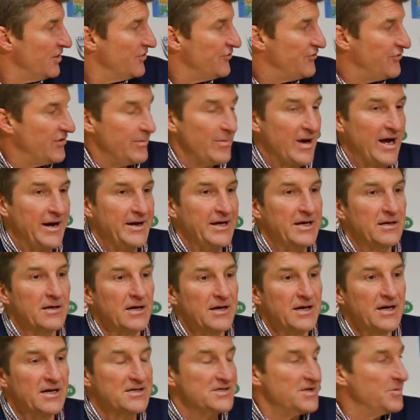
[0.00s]

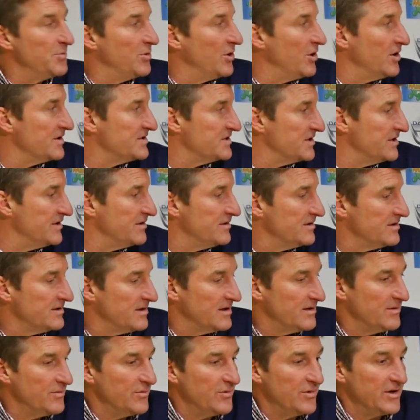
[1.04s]
dramatically as he was, and
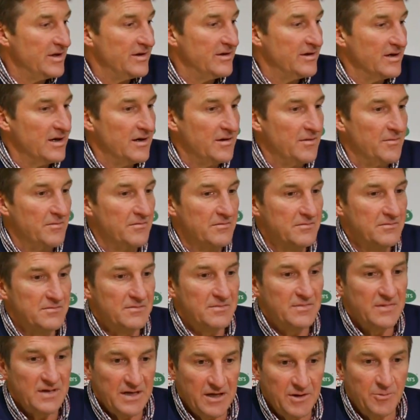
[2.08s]

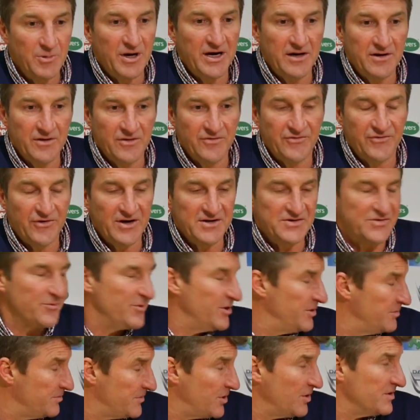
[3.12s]
he went in the dressing
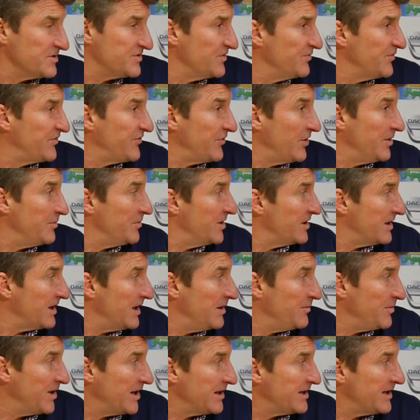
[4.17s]
room, got some treatment,
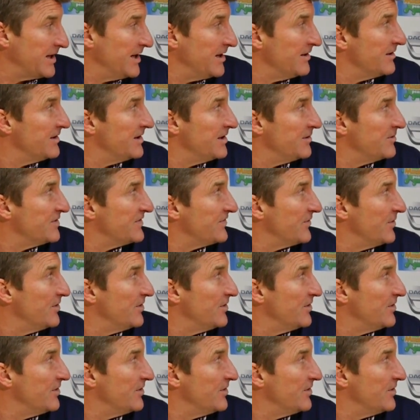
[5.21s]
came back out, and he was